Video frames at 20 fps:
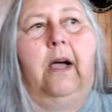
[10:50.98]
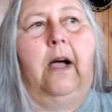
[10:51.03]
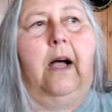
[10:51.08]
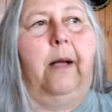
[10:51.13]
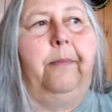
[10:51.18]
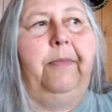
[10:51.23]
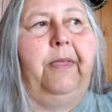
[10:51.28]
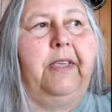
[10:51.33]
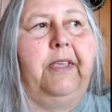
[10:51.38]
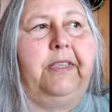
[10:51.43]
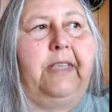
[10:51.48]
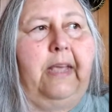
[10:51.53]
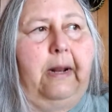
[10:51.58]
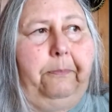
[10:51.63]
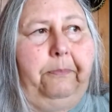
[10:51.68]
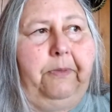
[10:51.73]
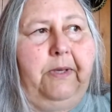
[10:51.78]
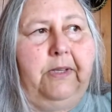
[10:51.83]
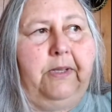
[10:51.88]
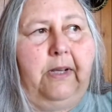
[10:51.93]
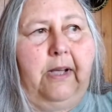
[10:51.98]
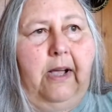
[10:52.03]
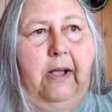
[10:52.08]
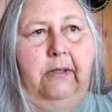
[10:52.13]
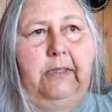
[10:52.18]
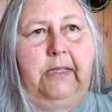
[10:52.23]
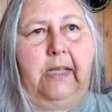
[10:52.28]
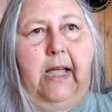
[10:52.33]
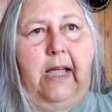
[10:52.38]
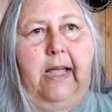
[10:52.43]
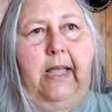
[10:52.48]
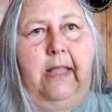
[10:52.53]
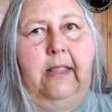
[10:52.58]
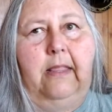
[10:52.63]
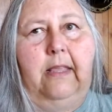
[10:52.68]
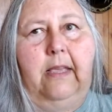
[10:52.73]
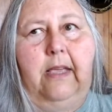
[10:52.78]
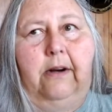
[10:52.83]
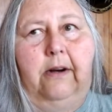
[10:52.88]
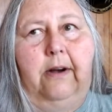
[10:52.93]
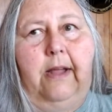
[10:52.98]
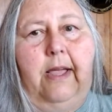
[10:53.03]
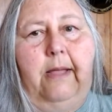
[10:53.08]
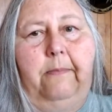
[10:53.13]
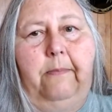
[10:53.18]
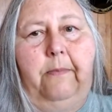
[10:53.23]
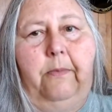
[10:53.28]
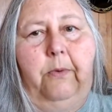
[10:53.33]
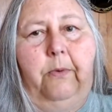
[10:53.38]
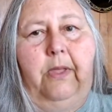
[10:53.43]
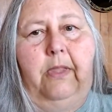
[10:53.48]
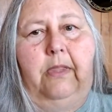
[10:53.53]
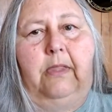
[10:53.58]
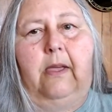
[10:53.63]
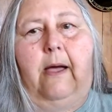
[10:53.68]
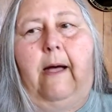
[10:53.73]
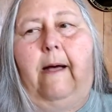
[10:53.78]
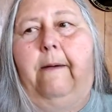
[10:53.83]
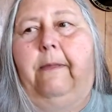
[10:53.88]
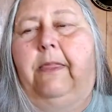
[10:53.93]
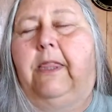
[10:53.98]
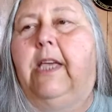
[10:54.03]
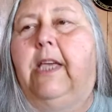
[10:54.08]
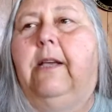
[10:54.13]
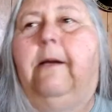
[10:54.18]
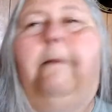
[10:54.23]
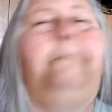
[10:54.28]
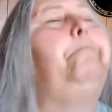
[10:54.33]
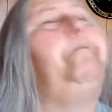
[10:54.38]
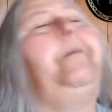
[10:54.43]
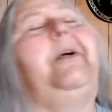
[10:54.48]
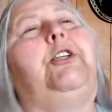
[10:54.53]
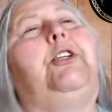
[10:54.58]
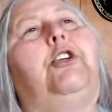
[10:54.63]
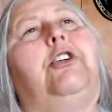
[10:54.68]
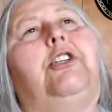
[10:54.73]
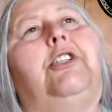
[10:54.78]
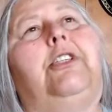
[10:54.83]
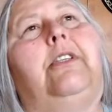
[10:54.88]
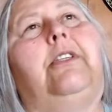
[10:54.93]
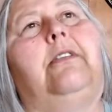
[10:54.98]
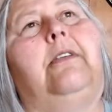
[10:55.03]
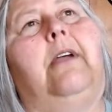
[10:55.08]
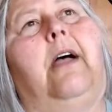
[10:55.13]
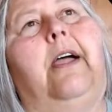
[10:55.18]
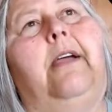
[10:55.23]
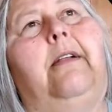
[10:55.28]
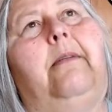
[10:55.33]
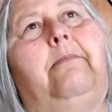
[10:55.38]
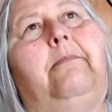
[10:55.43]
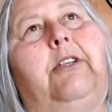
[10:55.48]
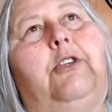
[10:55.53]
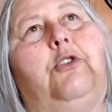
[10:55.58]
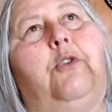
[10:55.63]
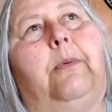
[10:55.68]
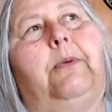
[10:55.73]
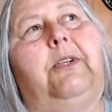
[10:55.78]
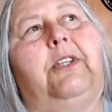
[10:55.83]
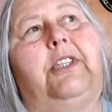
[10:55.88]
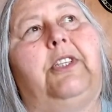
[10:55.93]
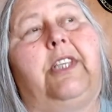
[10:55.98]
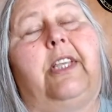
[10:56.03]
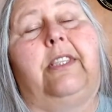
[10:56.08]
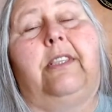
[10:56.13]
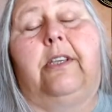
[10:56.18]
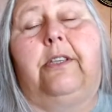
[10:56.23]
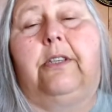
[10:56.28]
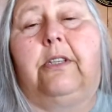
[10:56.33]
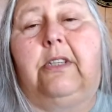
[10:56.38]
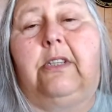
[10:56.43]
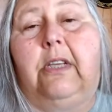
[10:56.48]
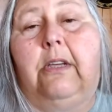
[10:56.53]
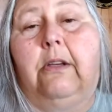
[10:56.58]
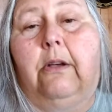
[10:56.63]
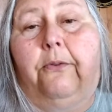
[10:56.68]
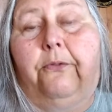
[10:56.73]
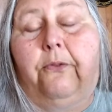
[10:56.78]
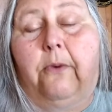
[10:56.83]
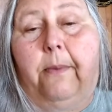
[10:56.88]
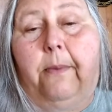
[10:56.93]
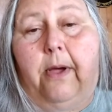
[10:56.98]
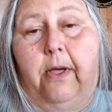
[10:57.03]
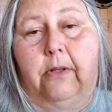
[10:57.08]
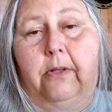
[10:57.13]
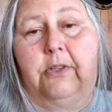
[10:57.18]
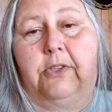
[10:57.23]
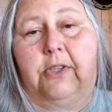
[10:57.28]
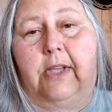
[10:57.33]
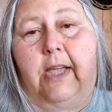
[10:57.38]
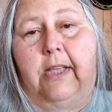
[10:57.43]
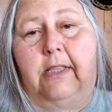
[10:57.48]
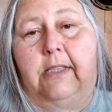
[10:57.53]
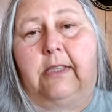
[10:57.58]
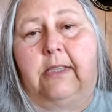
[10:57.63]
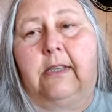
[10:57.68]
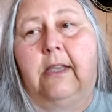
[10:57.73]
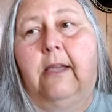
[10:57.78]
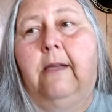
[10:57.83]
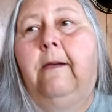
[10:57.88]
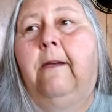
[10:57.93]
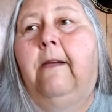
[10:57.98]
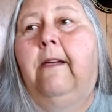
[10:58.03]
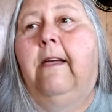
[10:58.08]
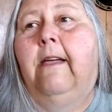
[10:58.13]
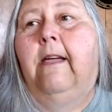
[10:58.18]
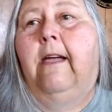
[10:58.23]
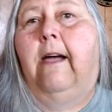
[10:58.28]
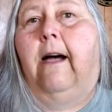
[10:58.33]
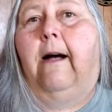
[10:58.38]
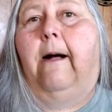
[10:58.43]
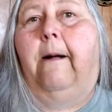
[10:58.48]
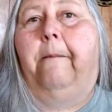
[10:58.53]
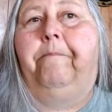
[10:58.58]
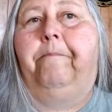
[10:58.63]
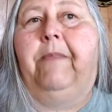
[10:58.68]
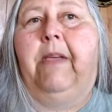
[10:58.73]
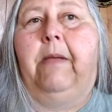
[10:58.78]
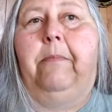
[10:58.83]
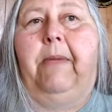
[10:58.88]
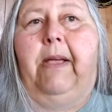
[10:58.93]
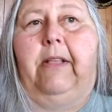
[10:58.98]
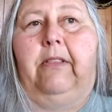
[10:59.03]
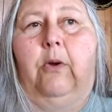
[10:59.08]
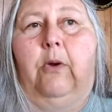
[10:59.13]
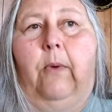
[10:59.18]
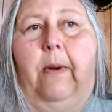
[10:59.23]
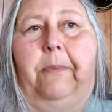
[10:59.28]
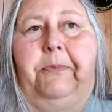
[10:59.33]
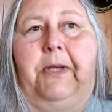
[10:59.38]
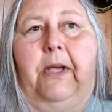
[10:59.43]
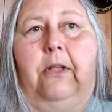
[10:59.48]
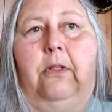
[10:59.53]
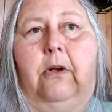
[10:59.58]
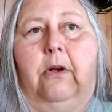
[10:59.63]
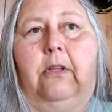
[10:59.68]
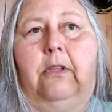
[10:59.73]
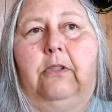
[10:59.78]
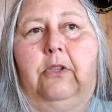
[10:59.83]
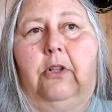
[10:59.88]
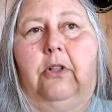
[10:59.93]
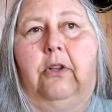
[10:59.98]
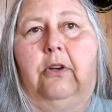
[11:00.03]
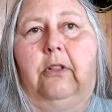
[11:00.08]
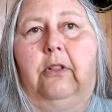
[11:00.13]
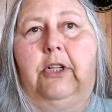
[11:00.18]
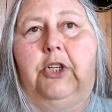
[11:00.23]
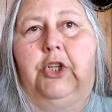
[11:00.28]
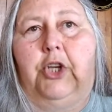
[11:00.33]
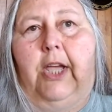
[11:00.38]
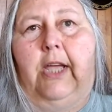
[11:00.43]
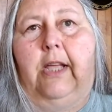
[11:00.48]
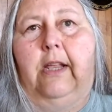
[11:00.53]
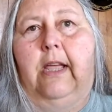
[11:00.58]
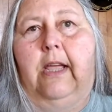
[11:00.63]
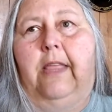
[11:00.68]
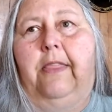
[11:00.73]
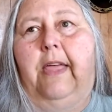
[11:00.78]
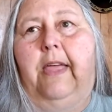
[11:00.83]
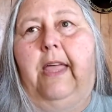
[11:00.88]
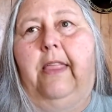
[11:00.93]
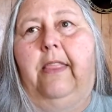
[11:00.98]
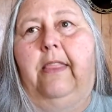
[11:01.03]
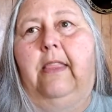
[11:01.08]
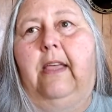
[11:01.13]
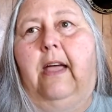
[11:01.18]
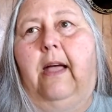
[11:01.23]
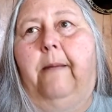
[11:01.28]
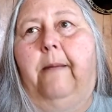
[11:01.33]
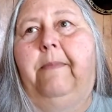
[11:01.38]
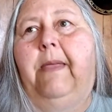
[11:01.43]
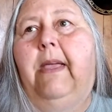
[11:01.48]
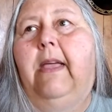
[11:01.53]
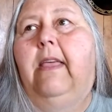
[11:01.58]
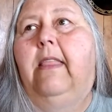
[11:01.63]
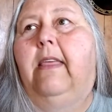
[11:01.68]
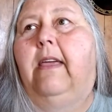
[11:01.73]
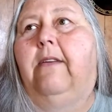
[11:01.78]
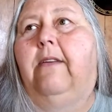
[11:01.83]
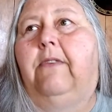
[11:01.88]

Um, they set up these accounts on the internet with uh, think, pictures and item descriptions that they steal from other sites um, and make their website look to look legit. And then um, they